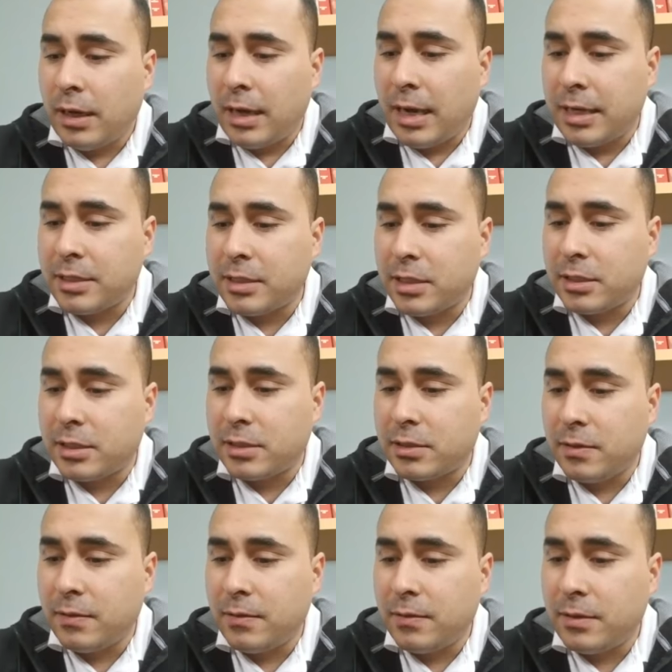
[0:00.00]
I just
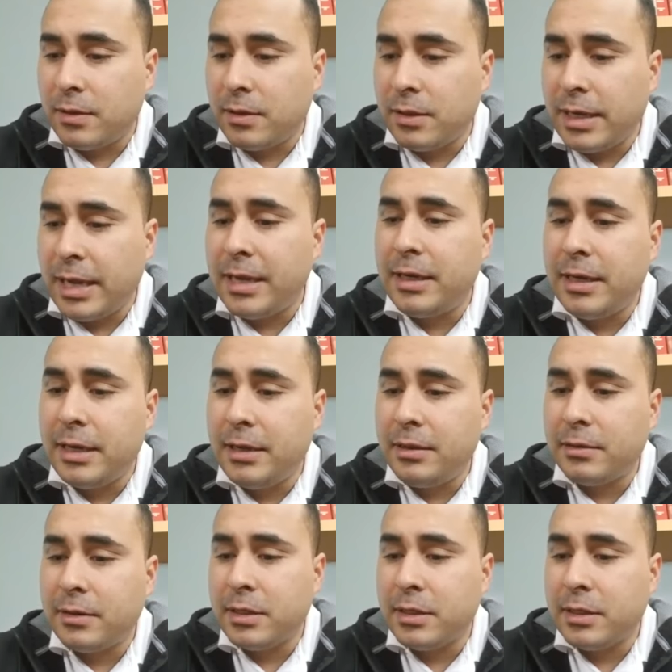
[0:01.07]
lately,